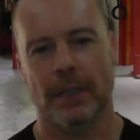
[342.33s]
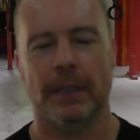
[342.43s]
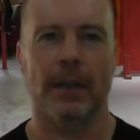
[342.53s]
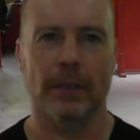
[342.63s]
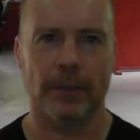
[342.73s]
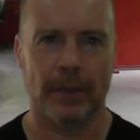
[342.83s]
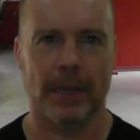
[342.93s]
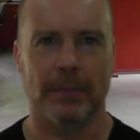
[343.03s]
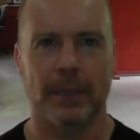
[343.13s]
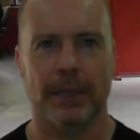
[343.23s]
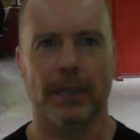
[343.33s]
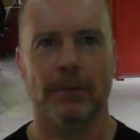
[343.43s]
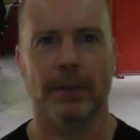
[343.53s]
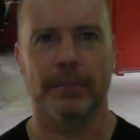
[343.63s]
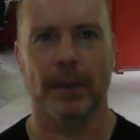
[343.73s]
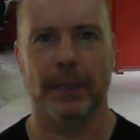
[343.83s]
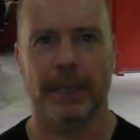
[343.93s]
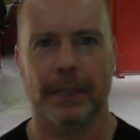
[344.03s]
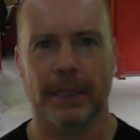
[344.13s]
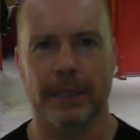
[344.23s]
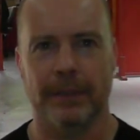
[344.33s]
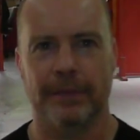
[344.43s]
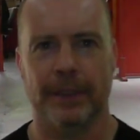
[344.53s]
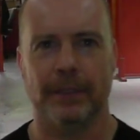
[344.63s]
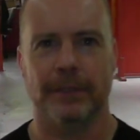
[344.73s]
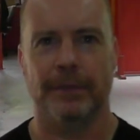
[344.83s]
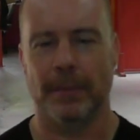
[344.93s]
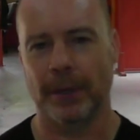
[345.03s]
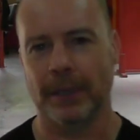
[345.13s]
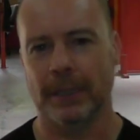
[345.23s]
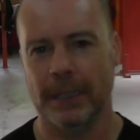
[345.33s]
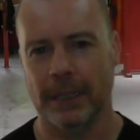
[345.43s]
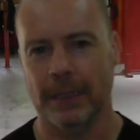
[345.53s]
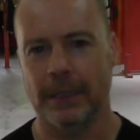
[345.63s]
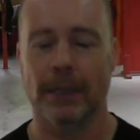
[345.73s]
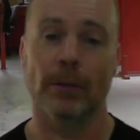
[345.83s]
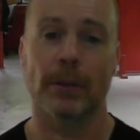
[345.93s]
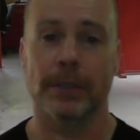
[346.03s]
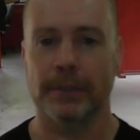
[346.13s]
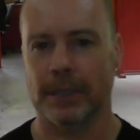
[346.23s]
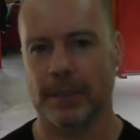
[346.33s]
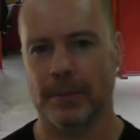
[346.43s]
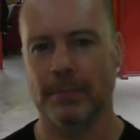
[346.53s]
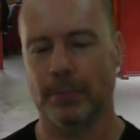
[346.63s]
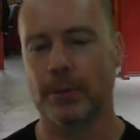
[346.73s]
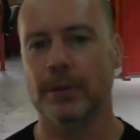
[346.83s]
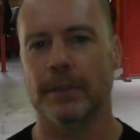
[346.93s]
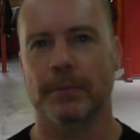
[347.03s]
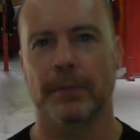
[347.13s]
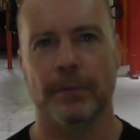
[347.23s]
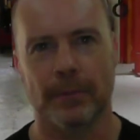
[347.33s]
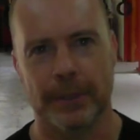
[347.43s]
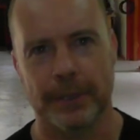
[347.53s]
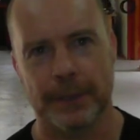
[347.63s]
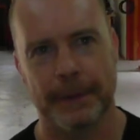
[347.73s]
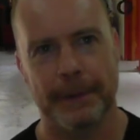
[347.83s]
that the ultra-high molecular weight polyethylene felt fabric needed in order to improve its performance.